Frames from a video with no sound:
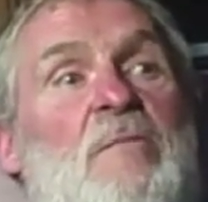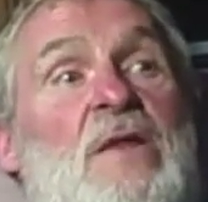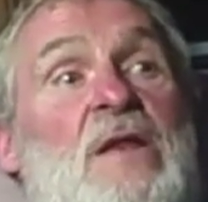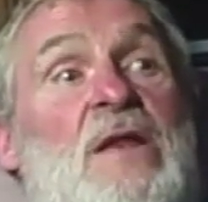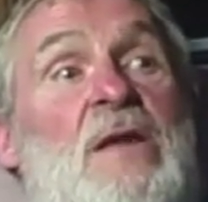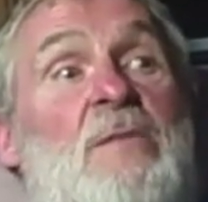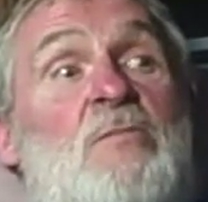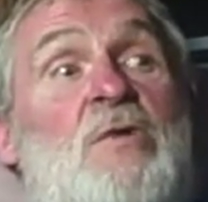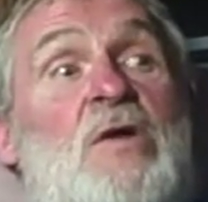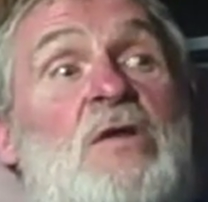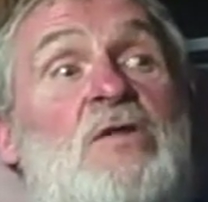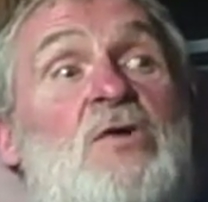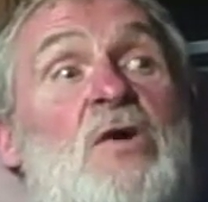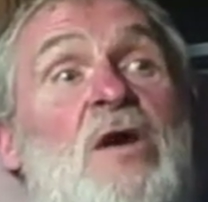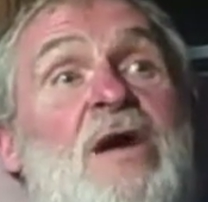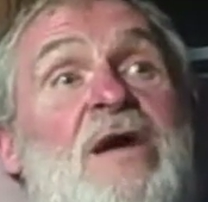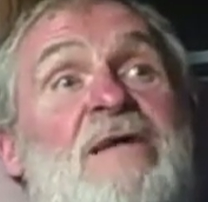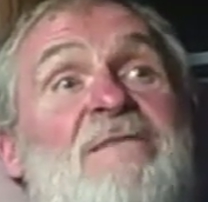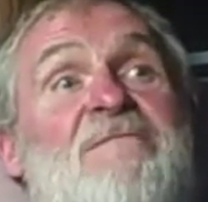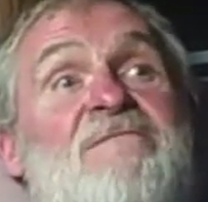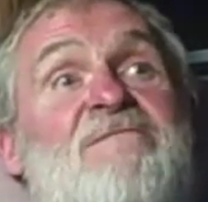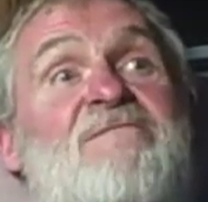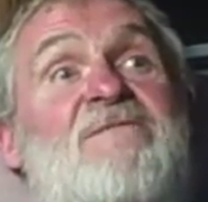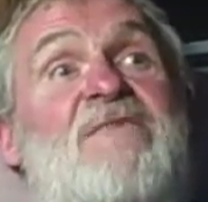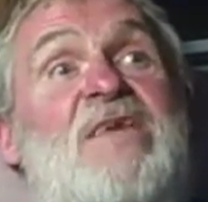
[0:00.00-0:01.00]
And I'm not
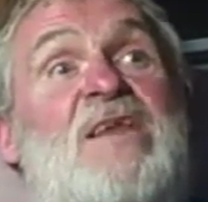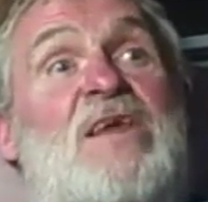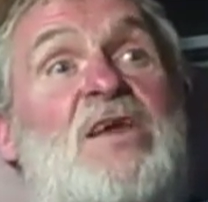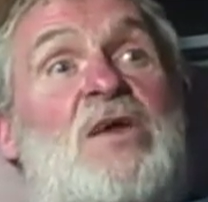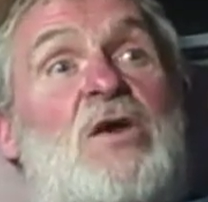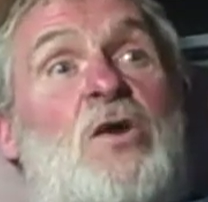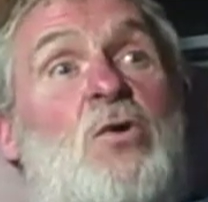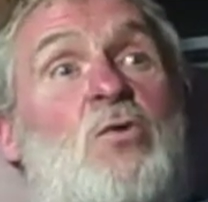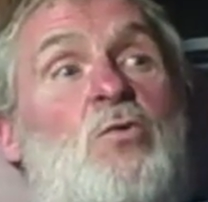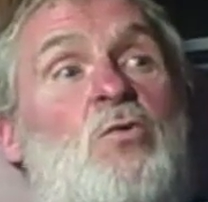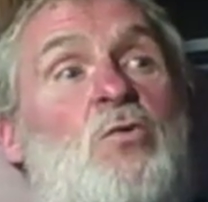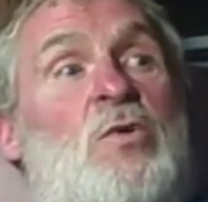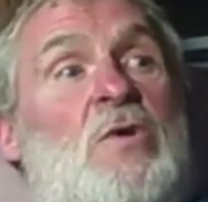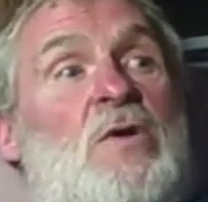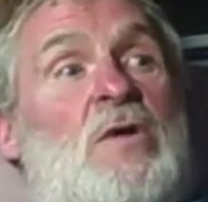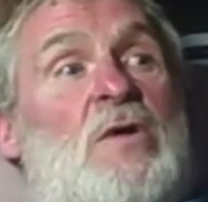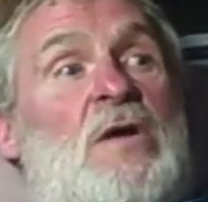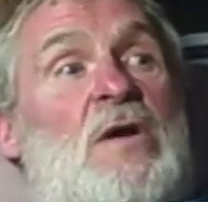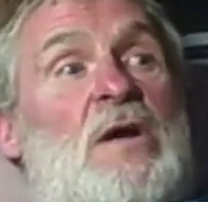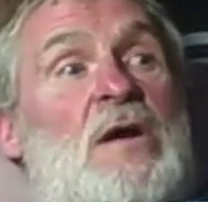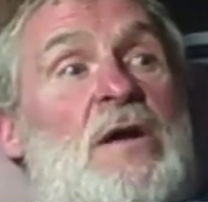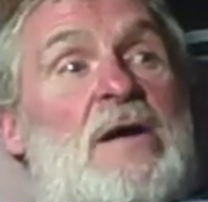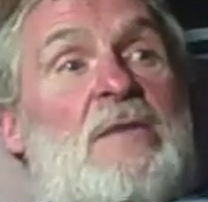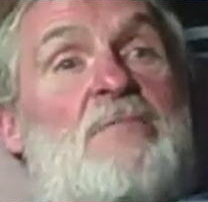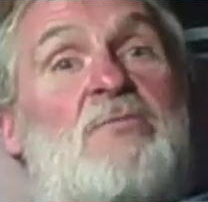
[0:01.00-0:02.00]
talking video,
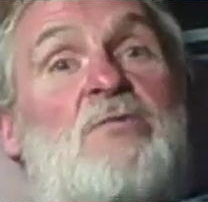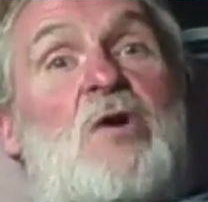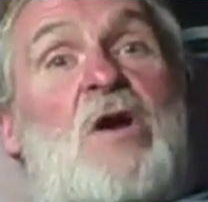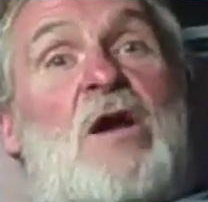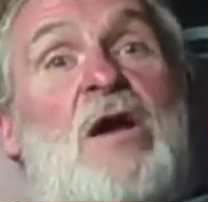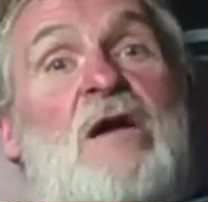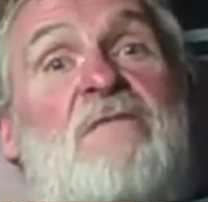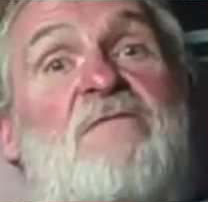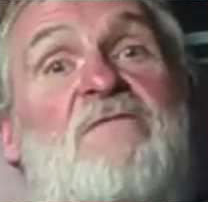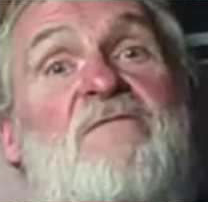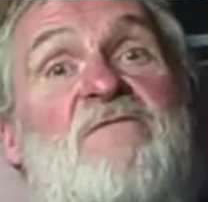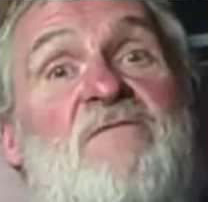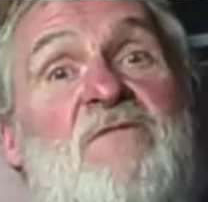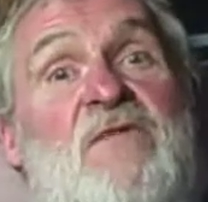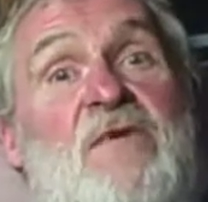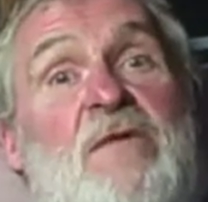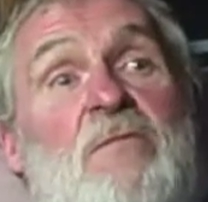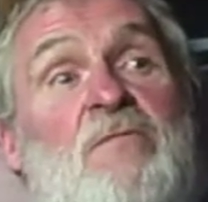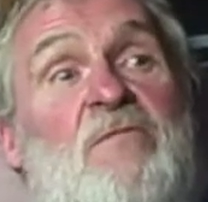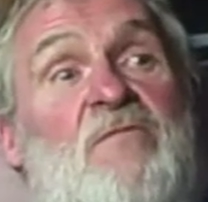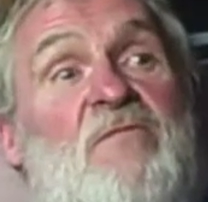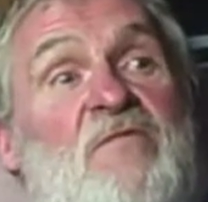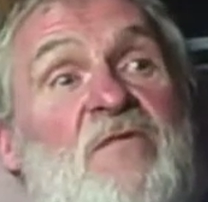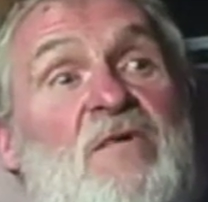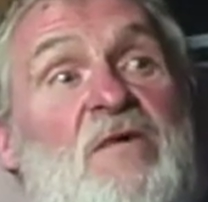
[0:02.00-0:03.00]
I'm talking
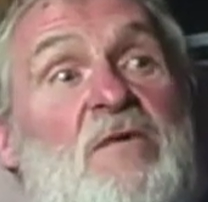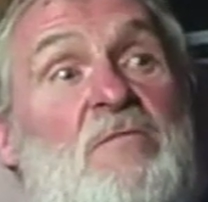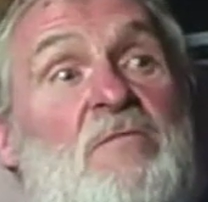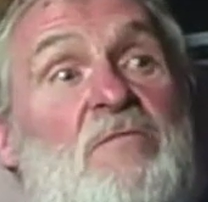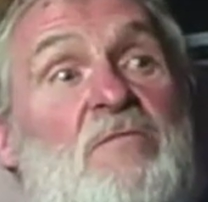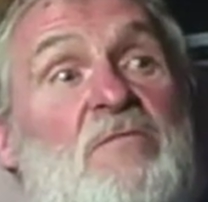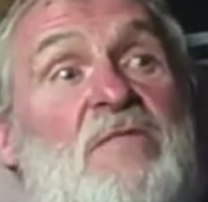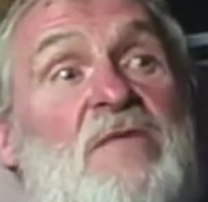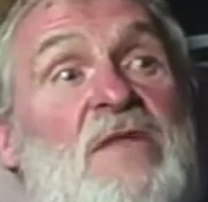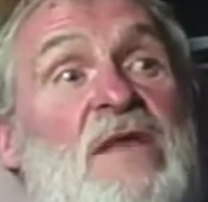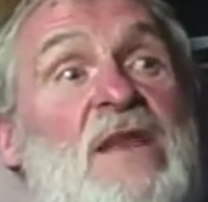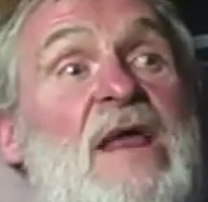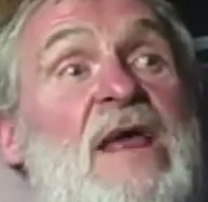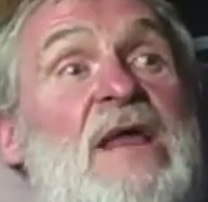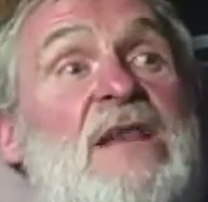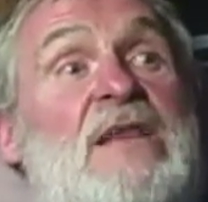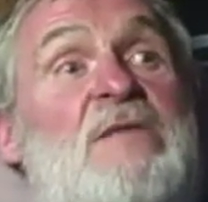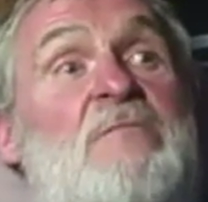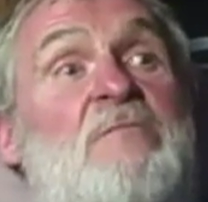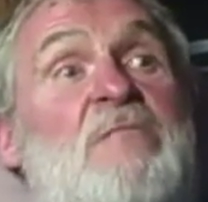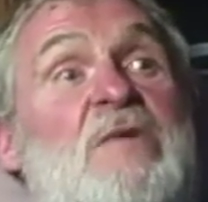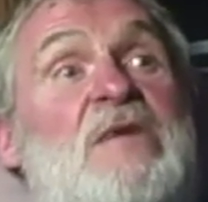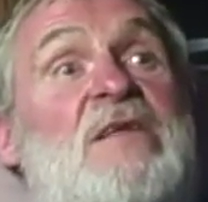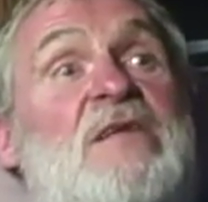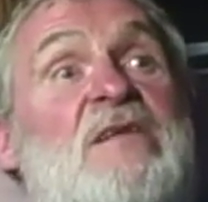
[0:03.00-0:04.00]
film film that had
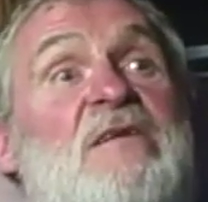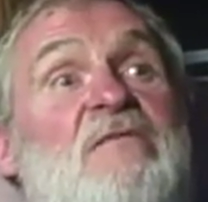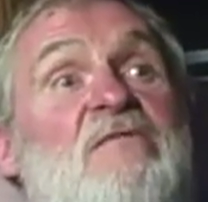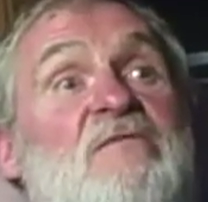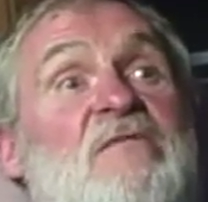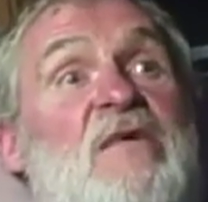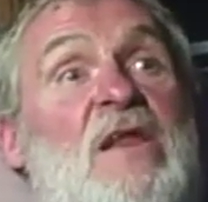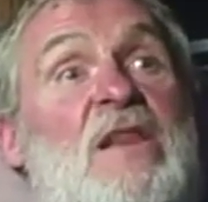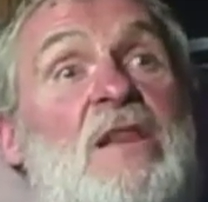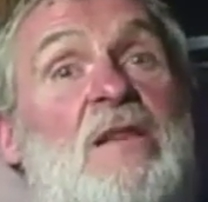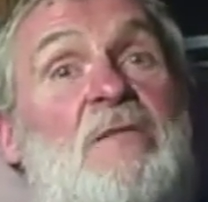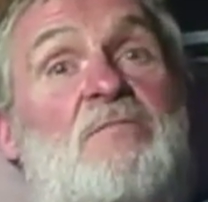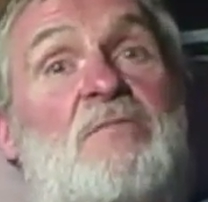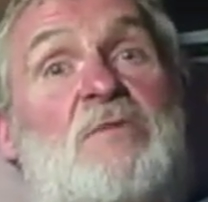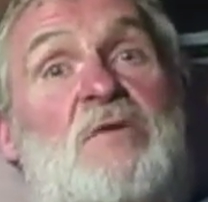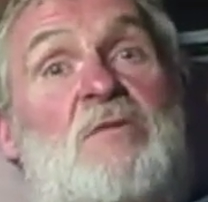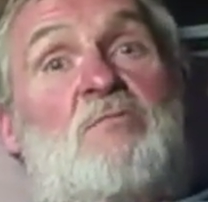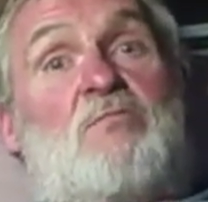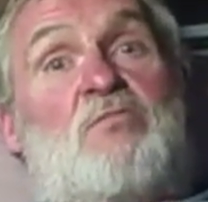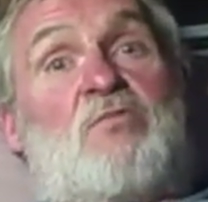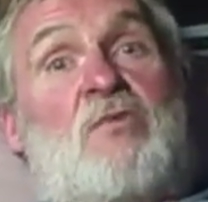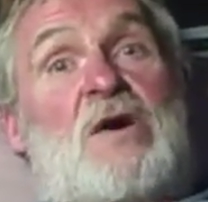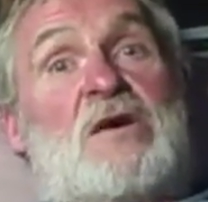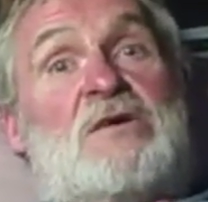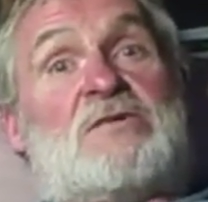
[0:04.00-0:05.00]
to be developed
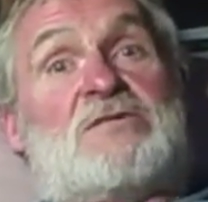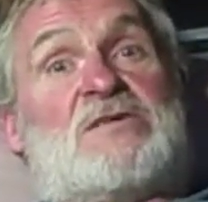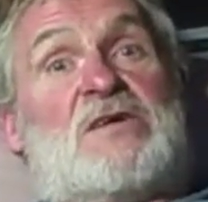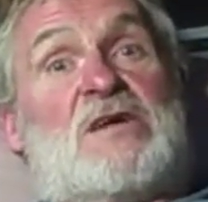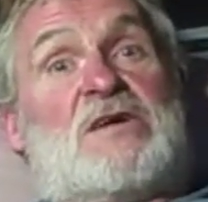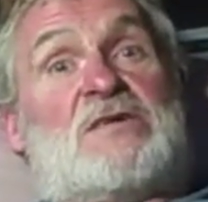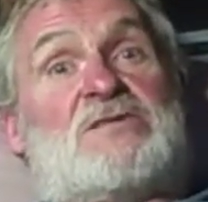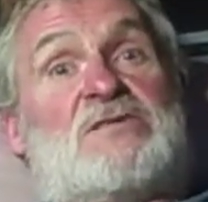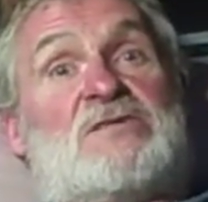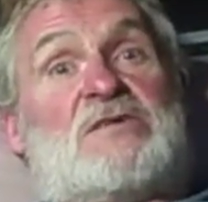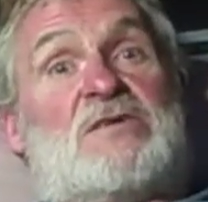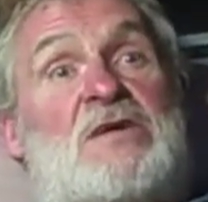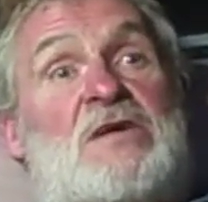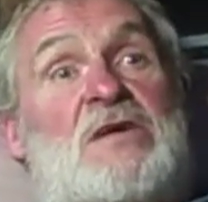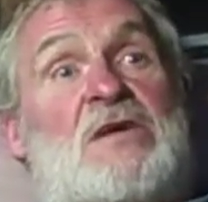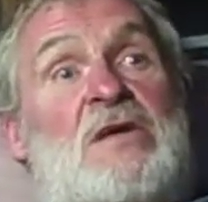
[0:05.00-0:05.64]
and processed